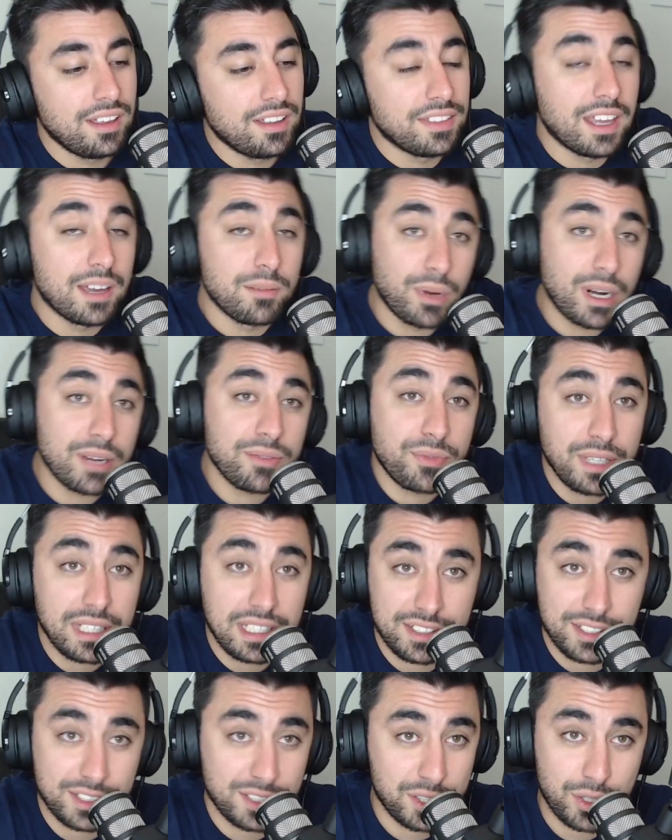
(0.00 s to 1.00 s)
that Brad
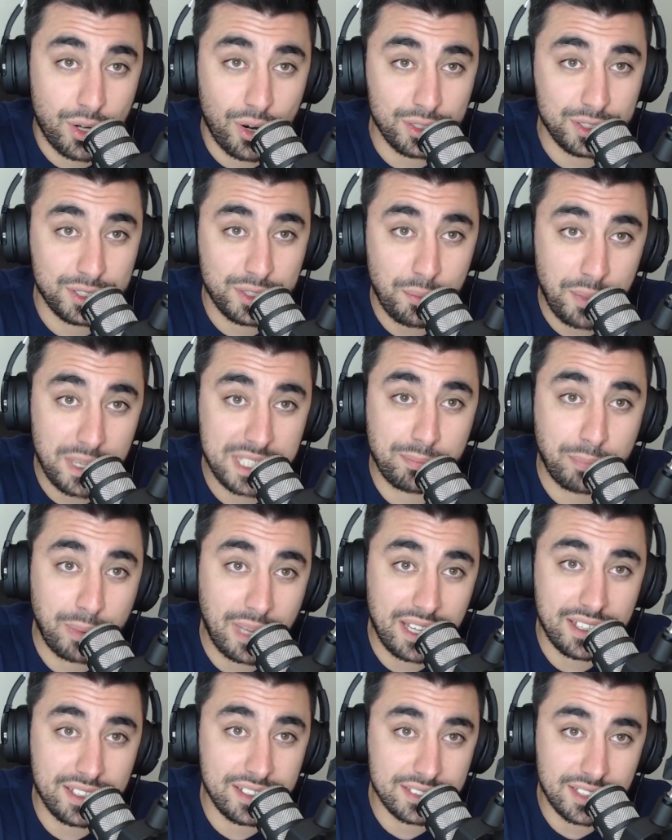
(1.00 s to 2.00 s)
Fittler just chose the best
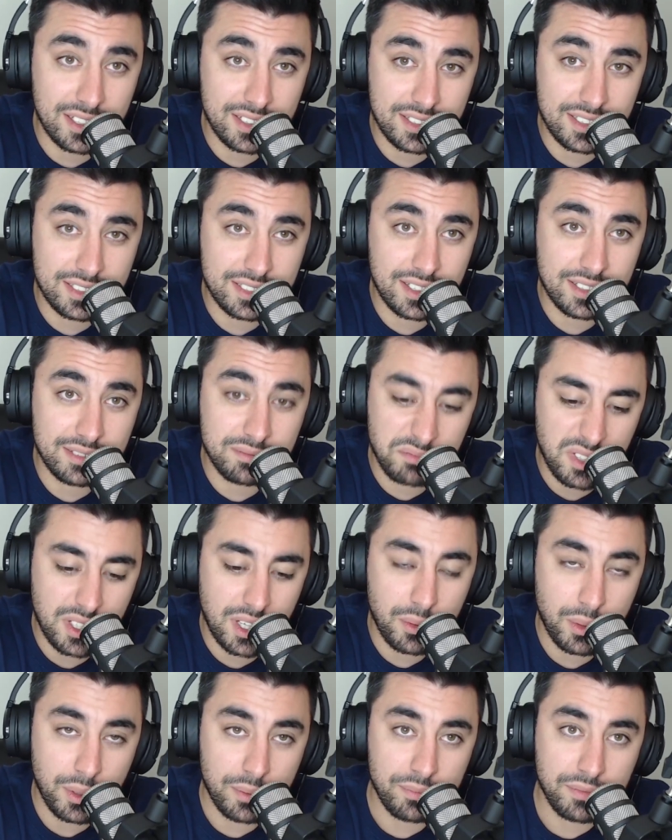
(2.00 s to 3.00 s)
players and just said, you
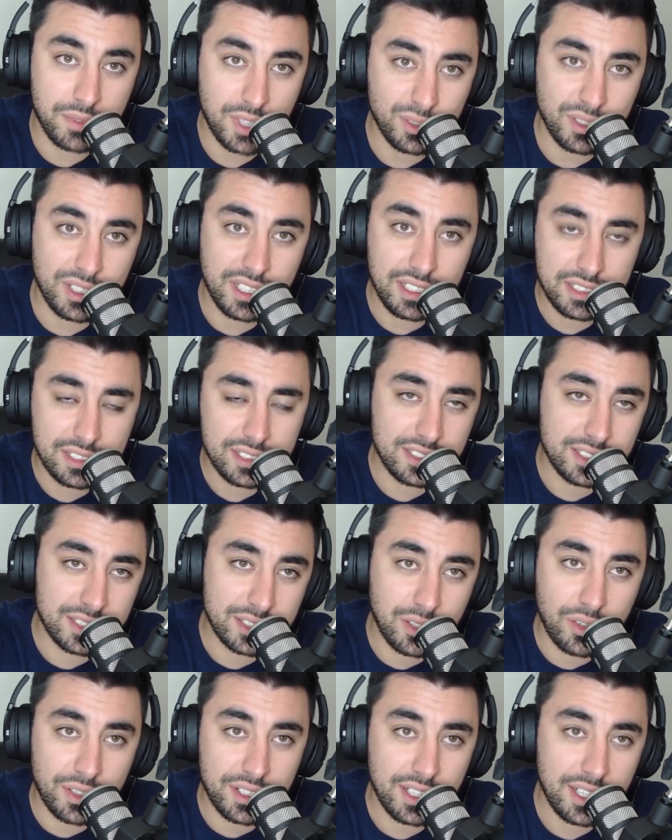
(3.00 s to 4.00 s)
know what, they'll easily
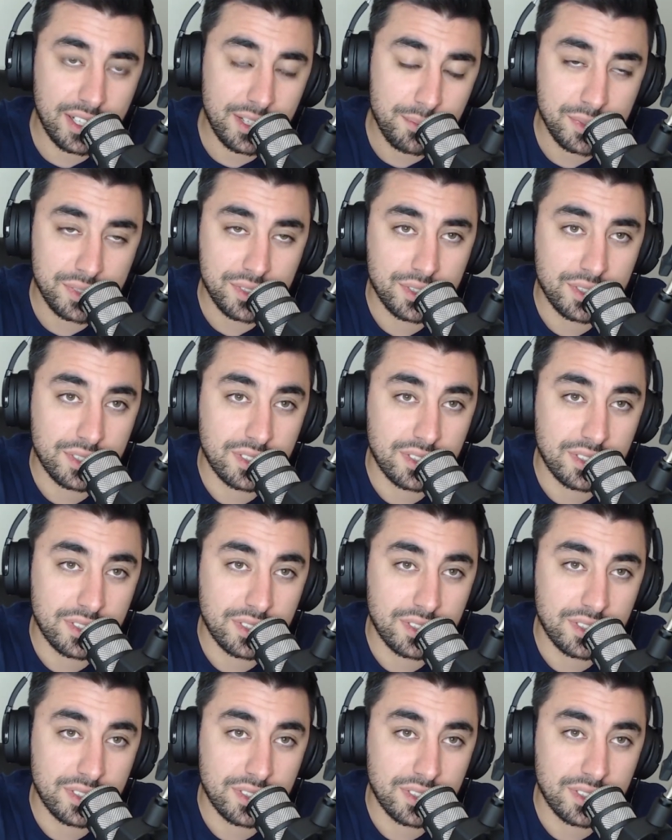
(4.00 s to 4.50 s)
slot in any position?